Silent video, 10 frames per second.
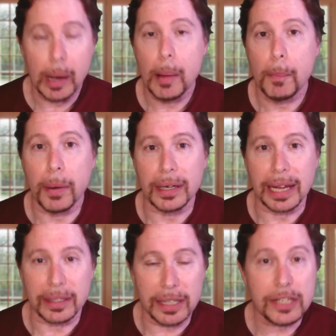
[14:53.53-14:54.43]
But
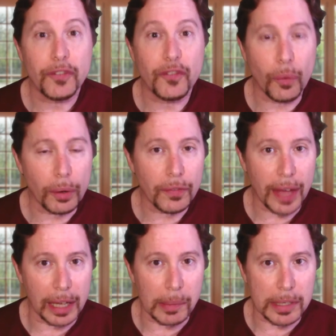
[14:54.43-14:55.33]
at least four of the
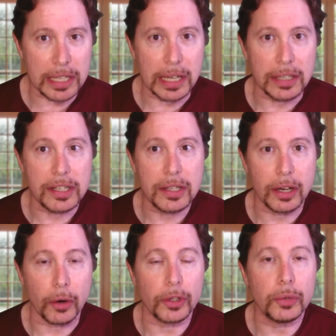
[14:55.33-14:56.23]
elements that, that
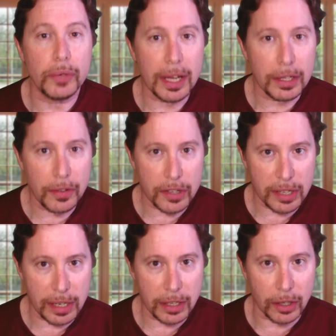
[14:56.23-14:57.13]
are unique to the
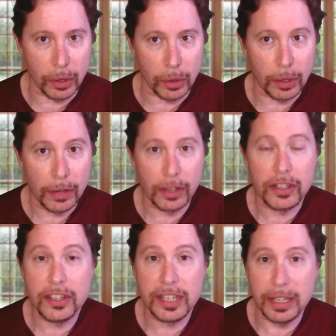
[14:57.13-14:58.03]
CEO that the
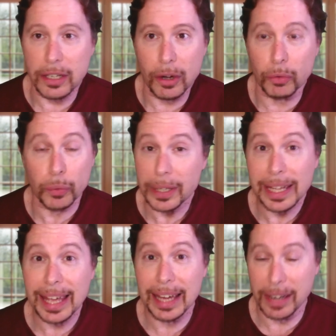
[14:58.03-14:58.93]
CEO really
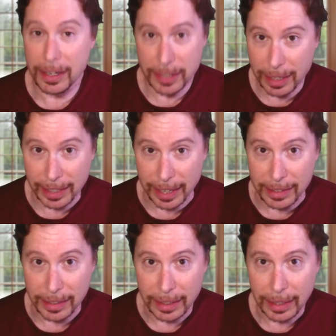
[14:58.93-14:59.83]
cannot delegate,
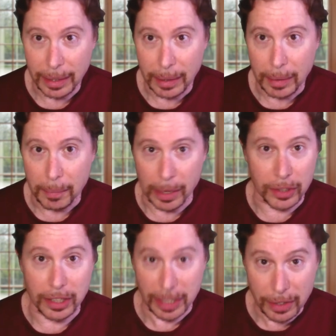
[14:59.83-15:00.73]
because
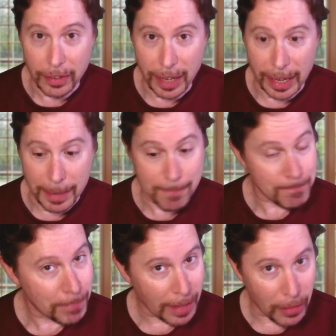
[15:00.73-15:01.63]
at the end of the day,
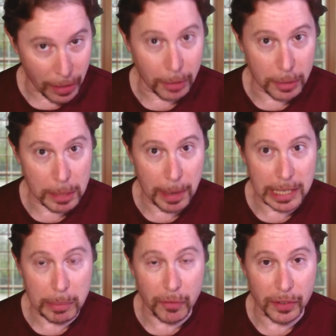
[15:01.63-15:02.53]
they are
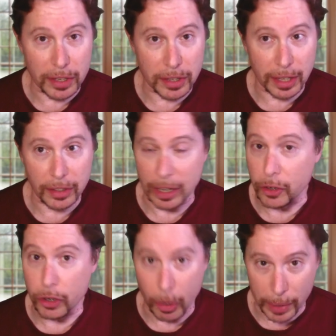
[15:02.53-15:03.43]
responsible for these things
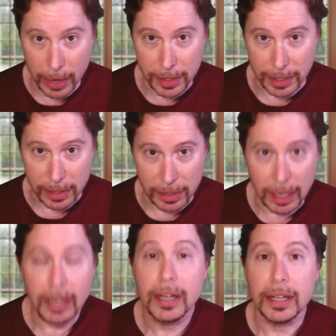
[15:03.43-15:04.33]
and no one else is,
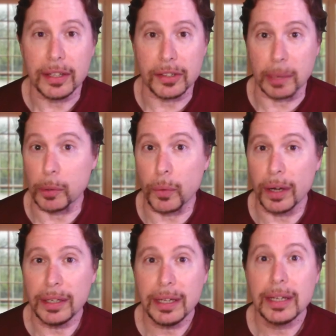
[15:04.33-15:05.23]
is number
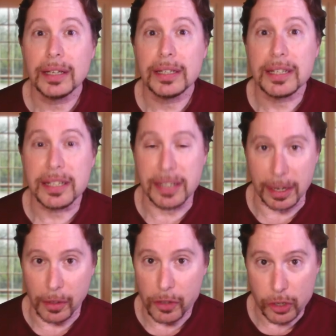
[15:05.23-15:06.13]
one,
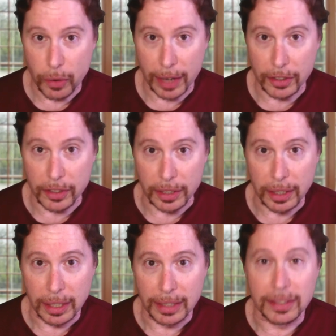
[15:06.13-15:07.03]
setting the strategy,
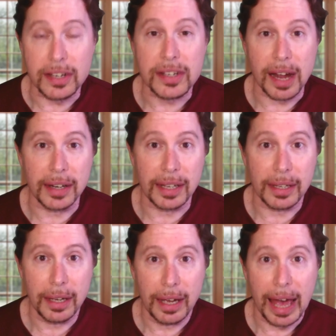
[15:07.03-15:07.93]
deciding
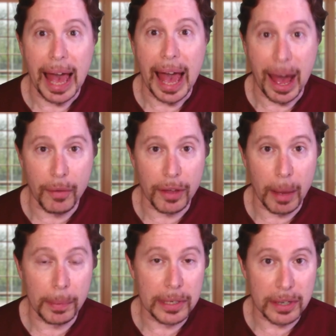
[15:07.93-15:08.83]
how the
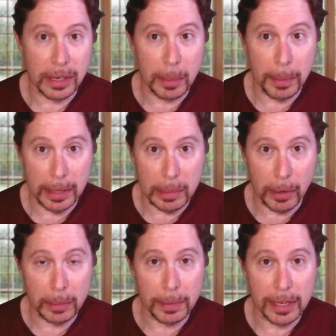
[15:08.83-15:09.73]
company is going to compete in the
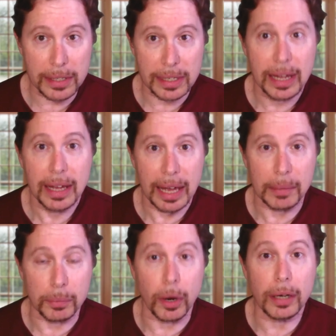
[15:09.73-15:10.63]
marketplace,
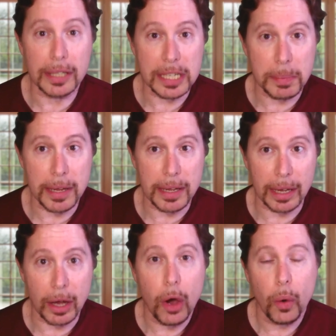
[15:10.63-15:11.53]
and broadly speaking,
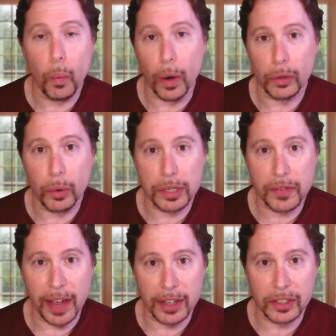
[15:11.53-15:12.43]
what course of
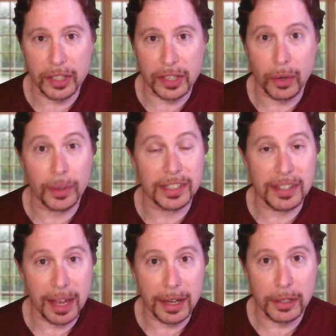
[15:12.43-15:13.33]
action is it going to
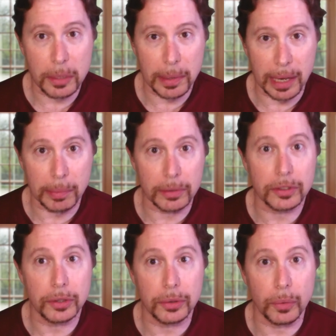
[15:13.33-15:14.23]
take to be able
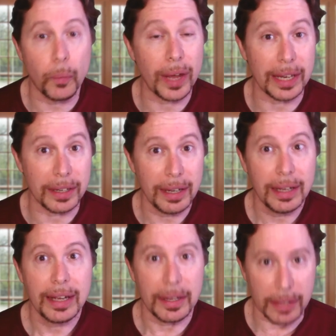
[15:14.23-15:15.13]
to win
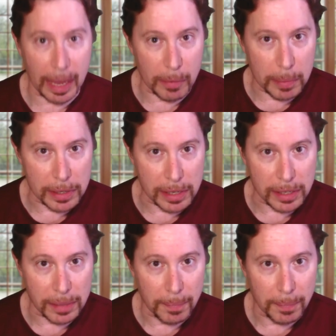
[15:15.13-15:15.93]
at the game of business.